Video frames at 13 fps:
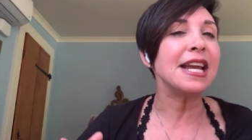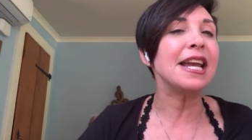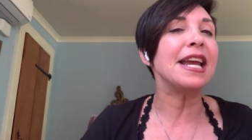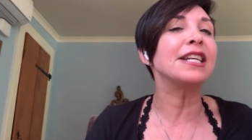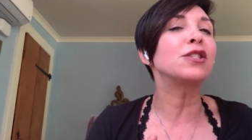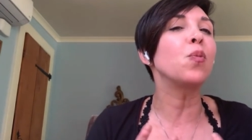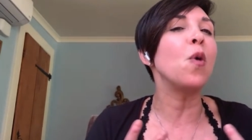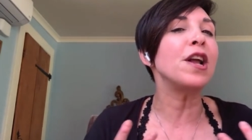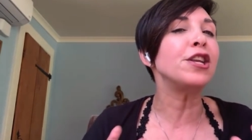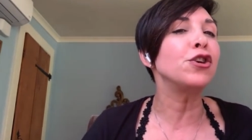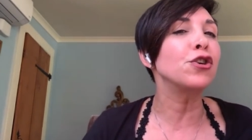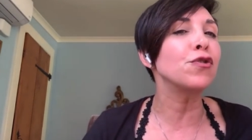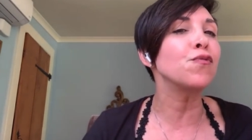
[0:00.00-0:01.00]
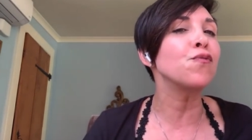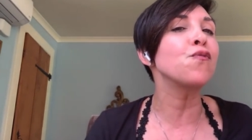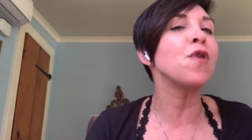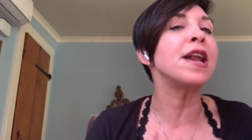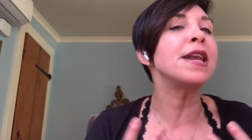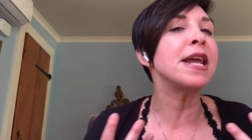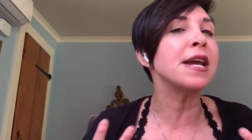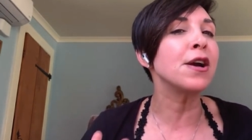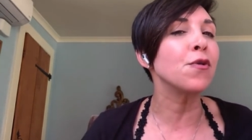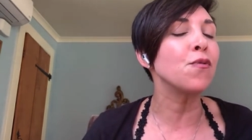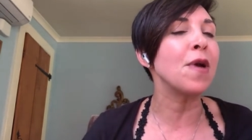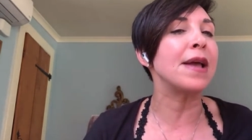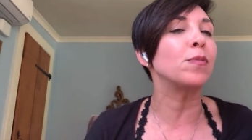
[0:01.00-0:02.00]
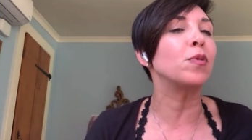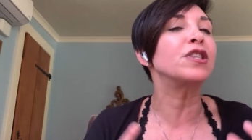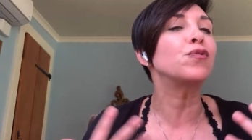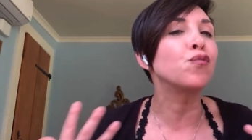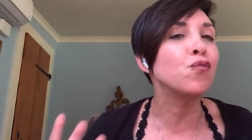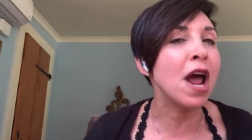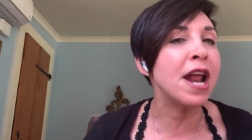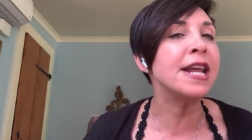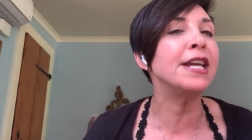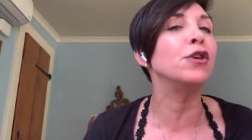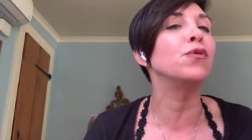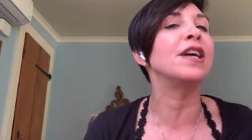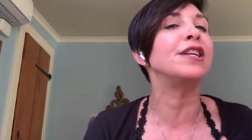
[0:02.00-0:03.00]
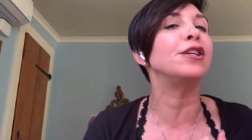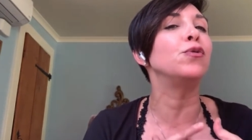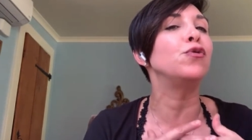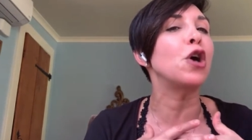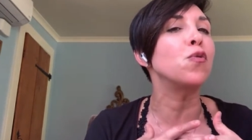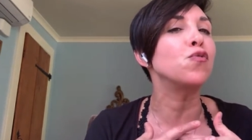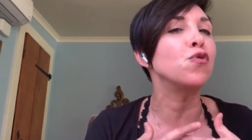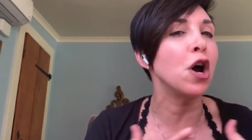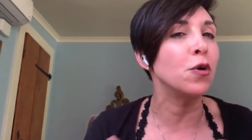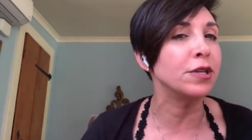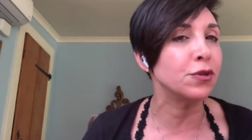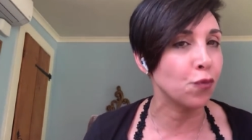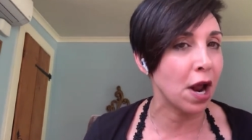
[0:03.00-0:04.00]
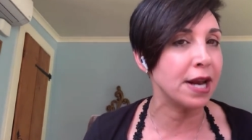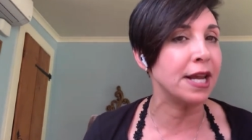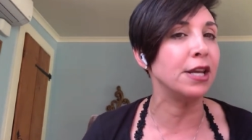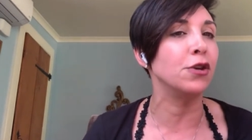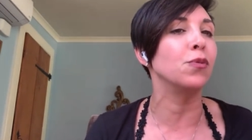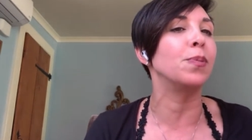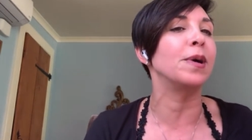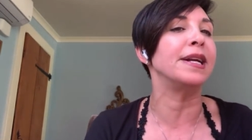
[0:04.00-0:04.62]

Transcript: it's what you're running around what's running you that you don't know is running you but